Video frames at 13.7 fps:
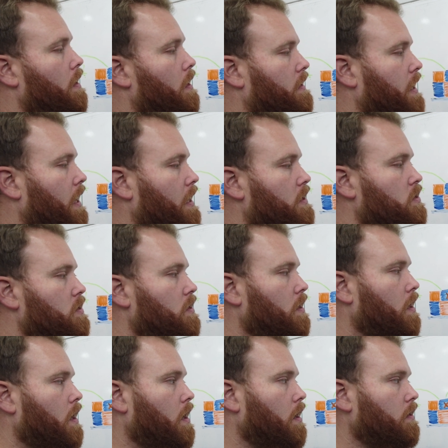A gauge,
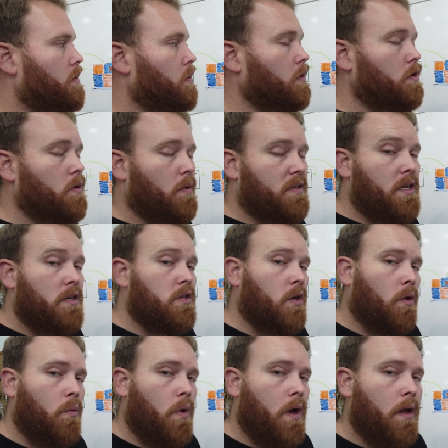uh, you can do a
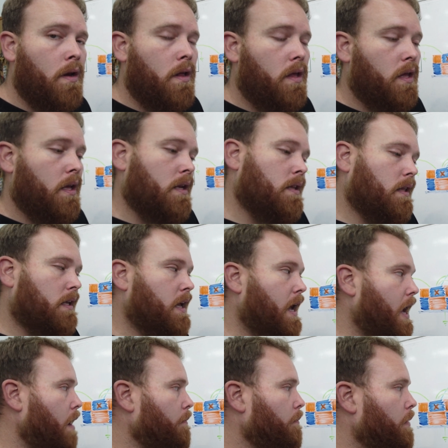digital one in the
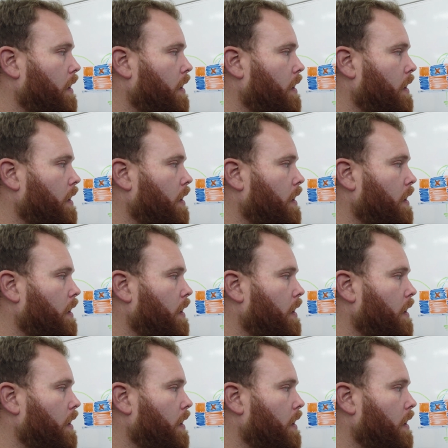cab,